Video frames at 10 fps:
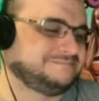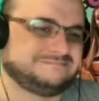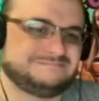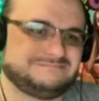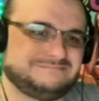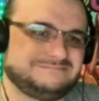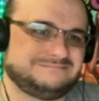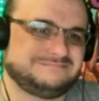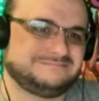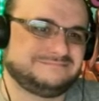
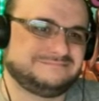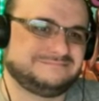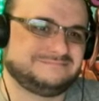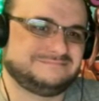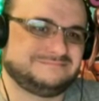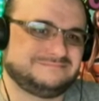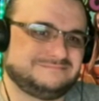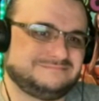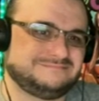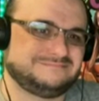
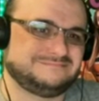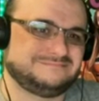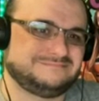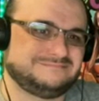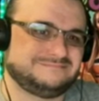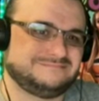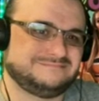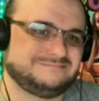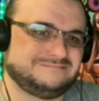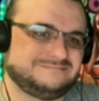
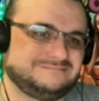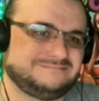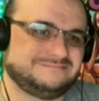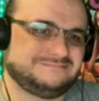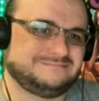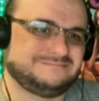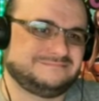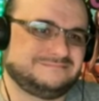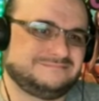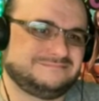
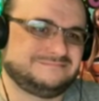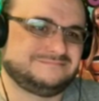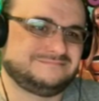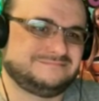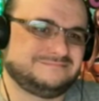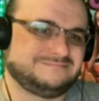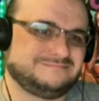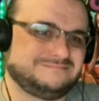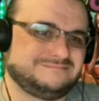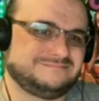
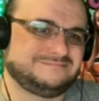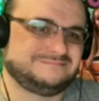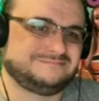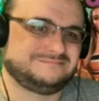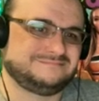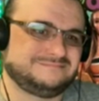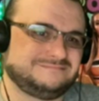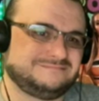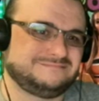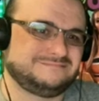
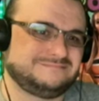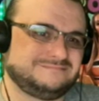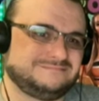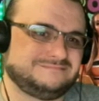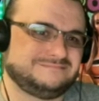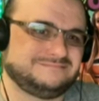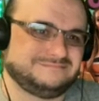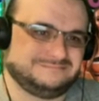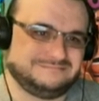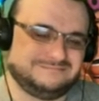
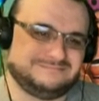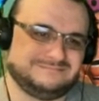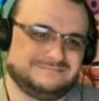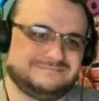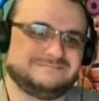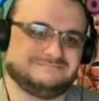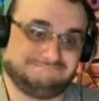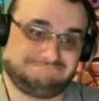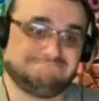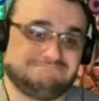(not speaking)